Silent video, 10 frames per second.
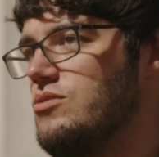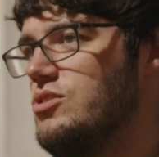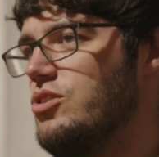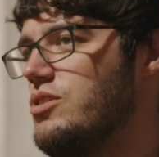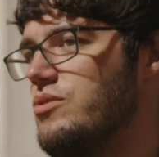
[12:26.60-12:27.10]

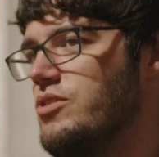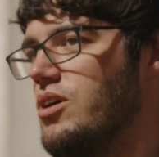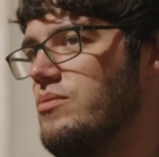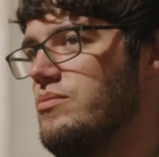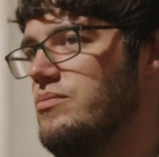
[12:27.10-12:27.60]
Couldn't have
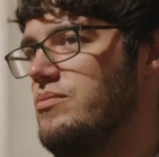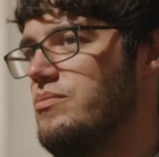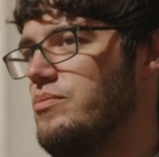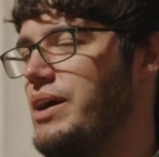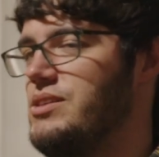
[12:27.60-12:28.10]
gone
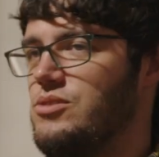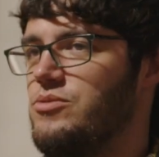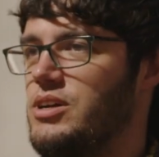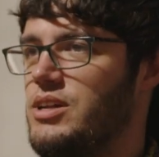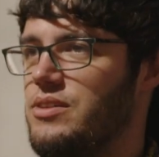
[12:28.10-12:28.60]
better, really.